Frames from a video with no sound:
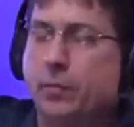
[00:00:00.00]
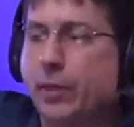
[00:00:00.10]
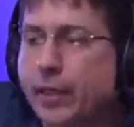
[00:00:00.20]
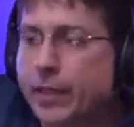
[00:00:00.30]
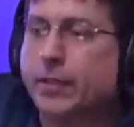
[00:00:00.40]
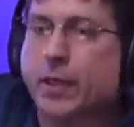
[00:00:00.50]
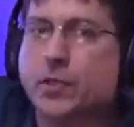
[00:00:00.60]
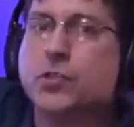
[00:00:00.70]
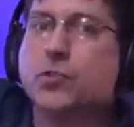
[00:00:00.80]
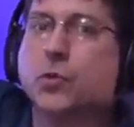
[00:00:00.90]
but it
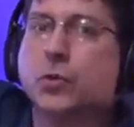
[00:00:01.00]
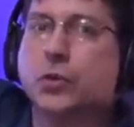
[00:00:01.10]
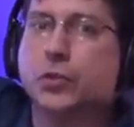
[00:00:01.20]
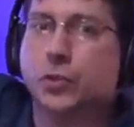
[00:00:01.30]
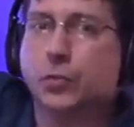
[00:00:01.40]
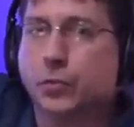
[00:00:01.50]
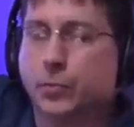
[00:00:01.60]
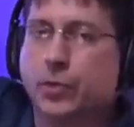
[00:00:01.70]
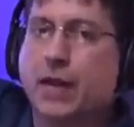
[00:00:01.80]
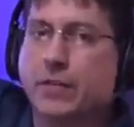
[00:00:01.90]
does store your
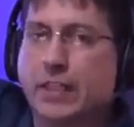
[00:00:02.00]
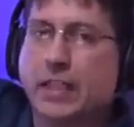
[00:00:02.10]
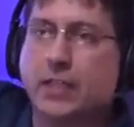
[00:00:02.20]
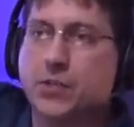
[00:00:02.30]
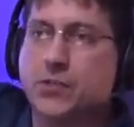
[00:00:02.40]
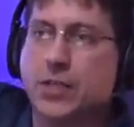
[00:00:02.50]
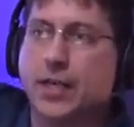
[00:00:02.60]
private keys